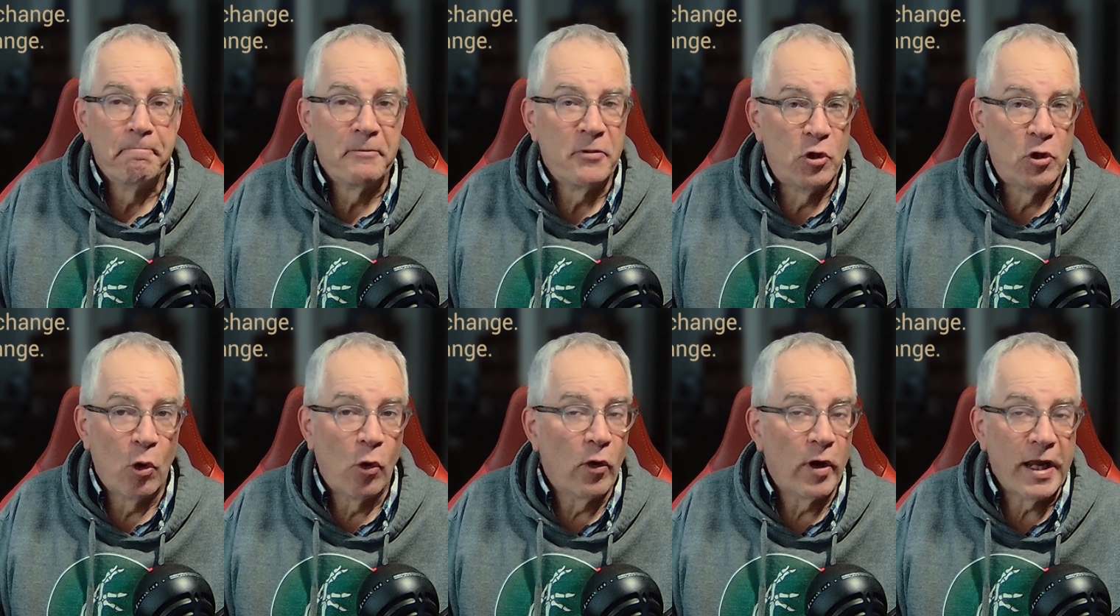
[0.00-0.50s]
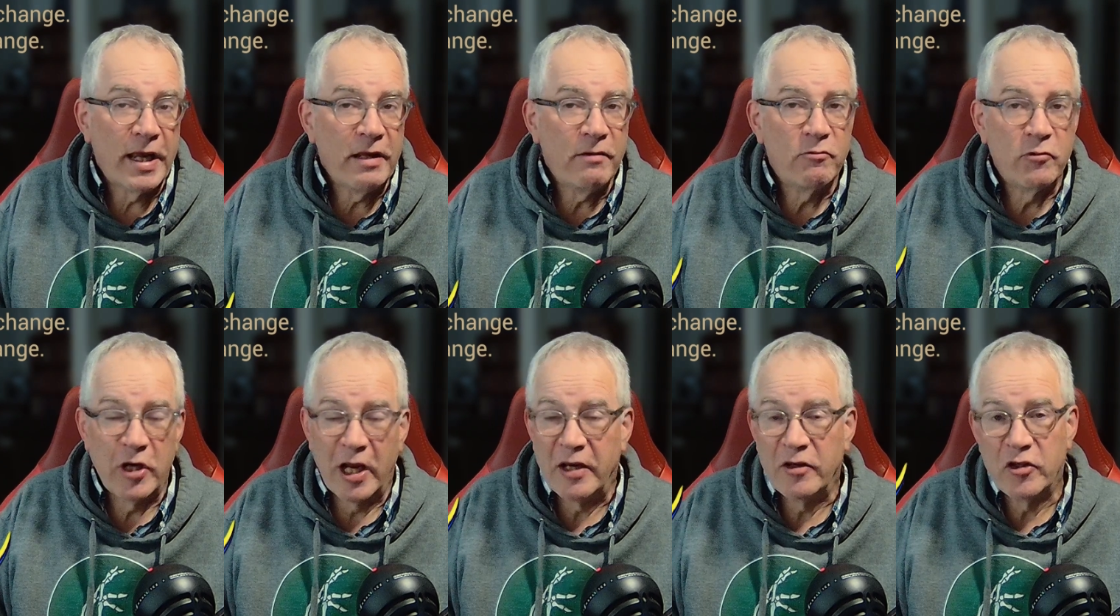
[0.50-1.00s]
Dory
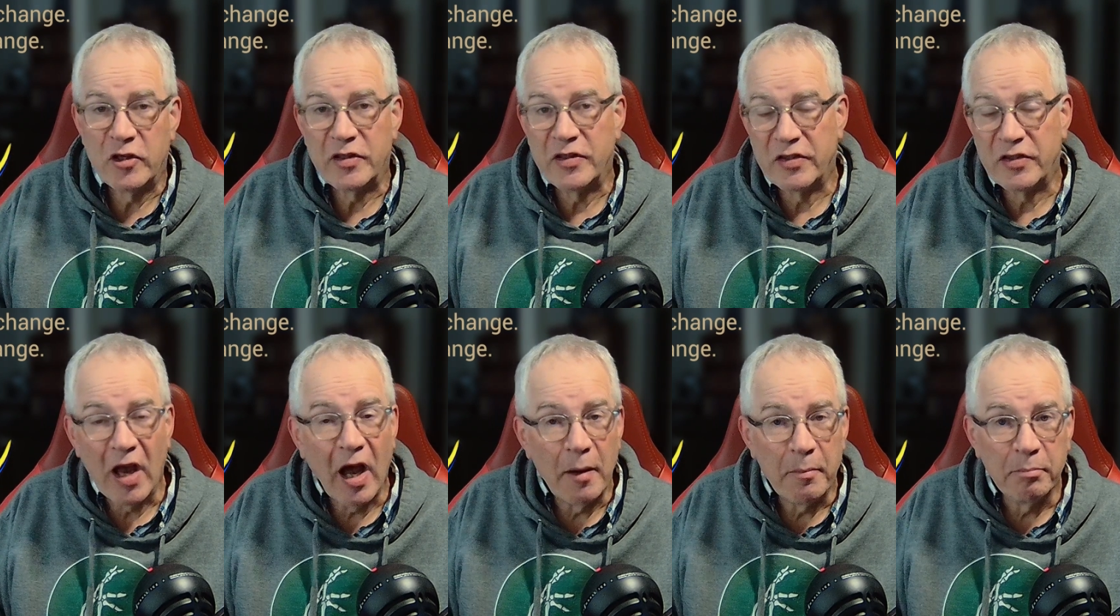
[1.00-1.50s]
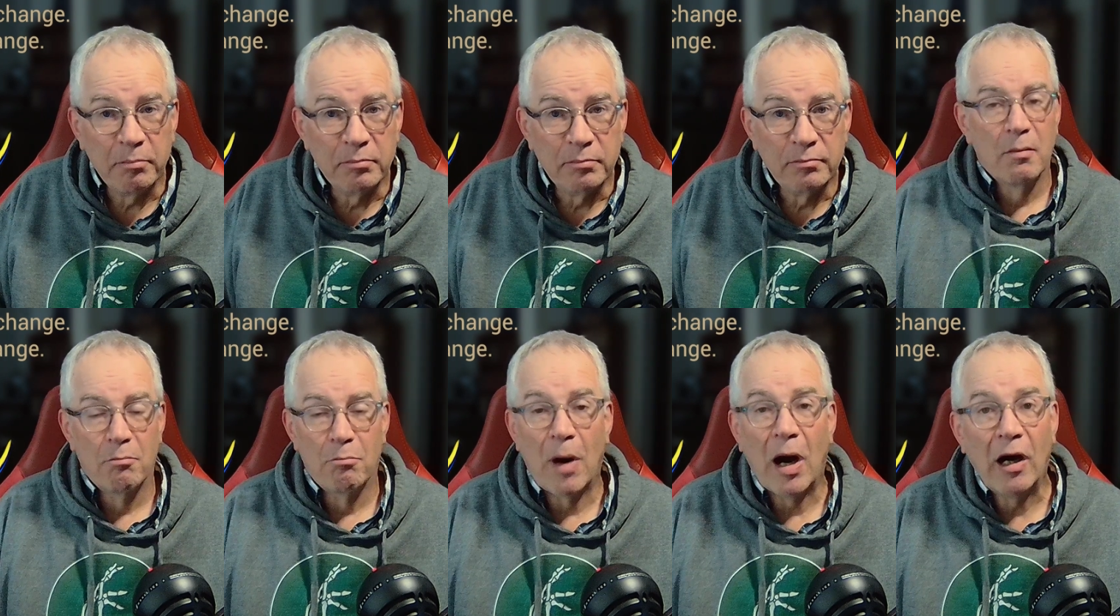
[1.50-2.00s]
changes some.
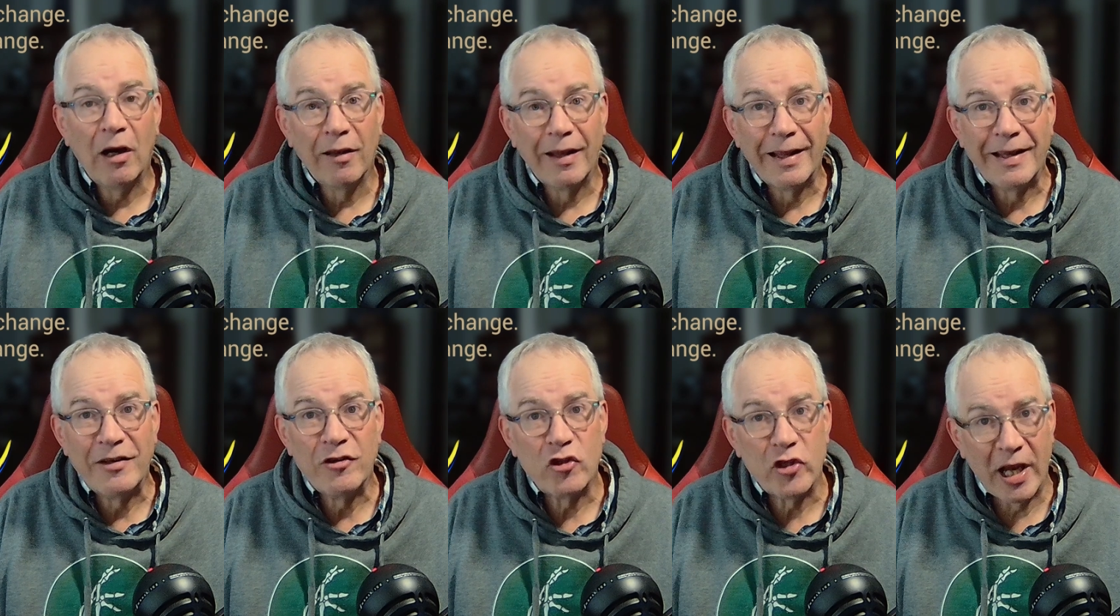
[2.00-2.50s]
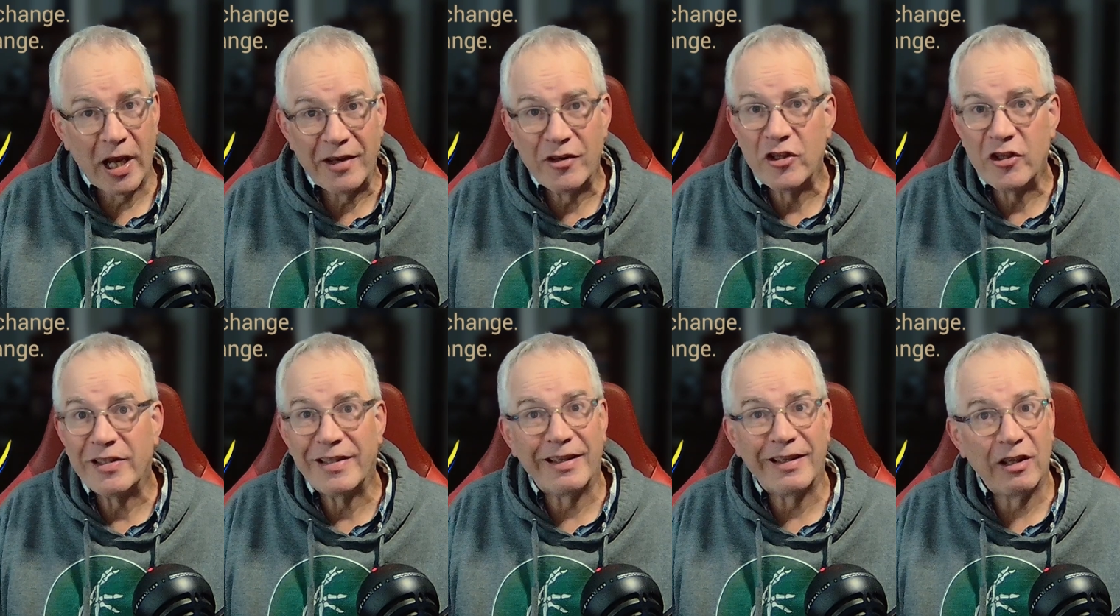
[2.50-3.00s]
Marlin
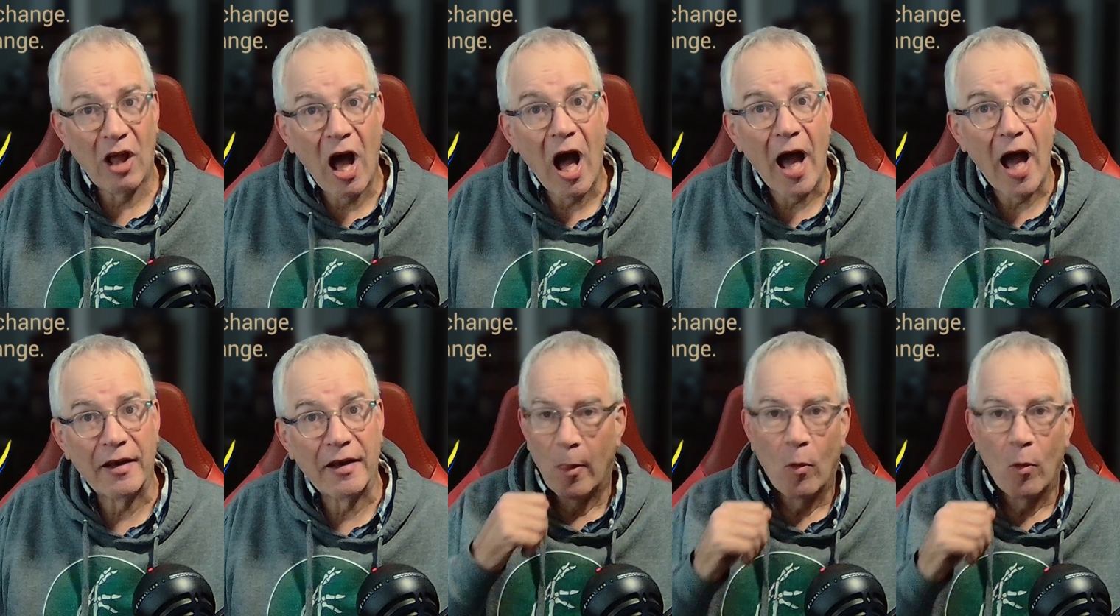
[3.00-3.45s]
changes a lot.